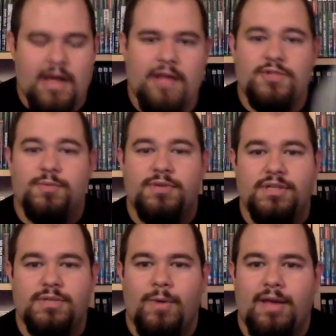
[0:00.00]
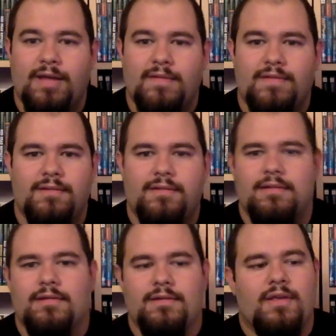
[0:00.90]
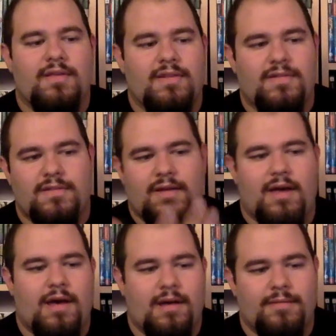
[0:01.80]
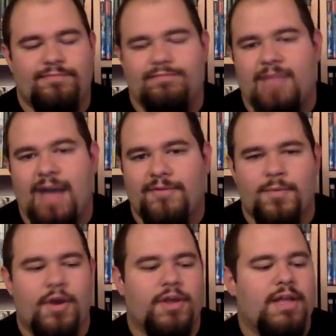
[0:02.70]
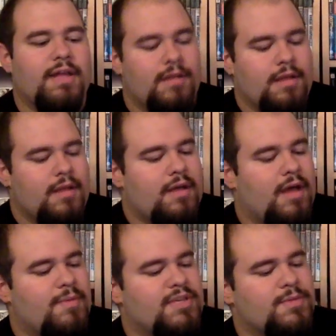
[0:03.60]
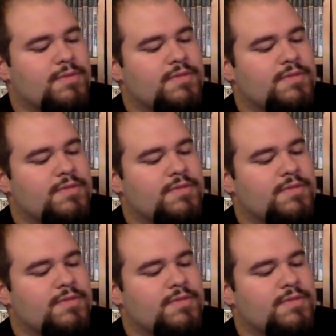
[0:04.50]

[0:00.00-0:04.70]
This one is white because it's aftermarket. But this one's for